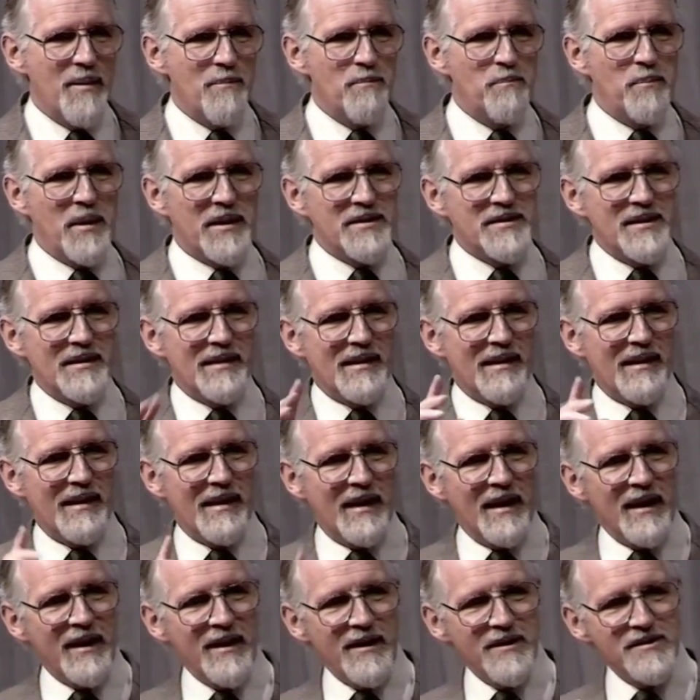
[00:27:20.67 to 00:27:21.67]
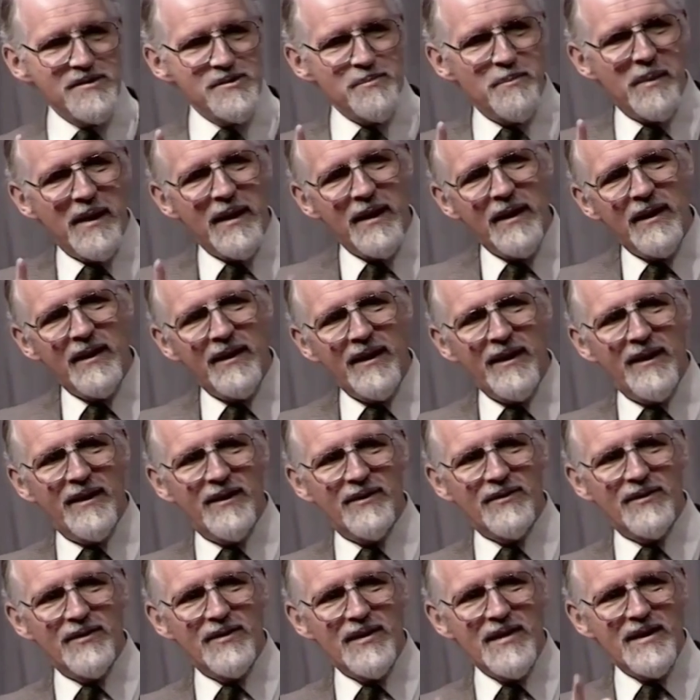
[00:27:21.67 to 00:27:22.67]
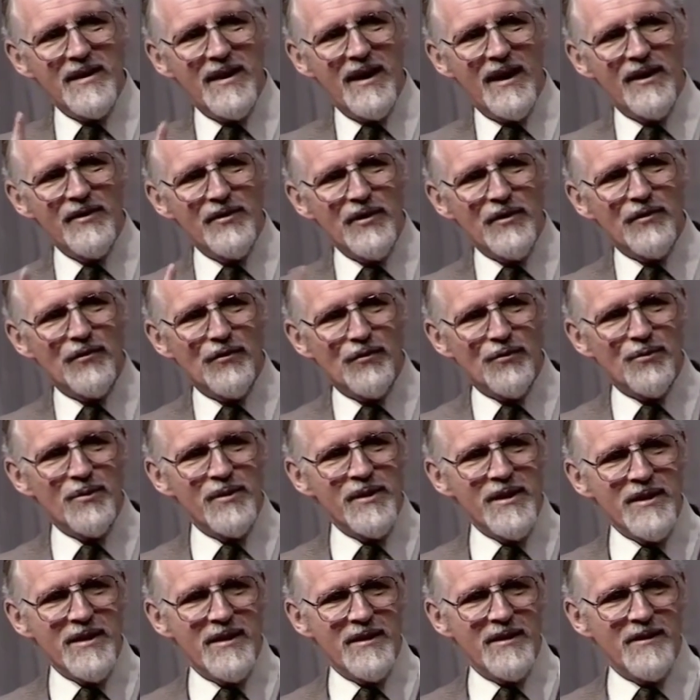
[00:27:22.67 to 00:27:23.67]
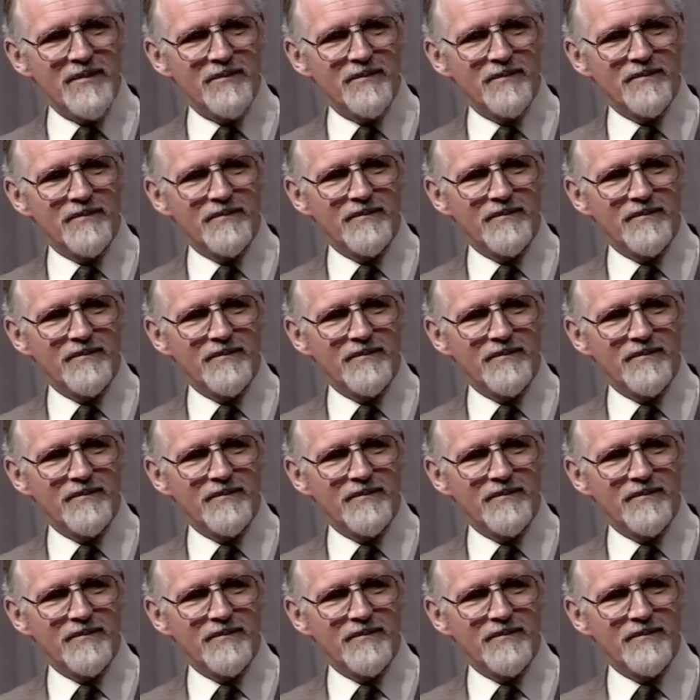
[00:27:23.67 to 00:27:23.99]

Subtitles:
But it lies behind the other three.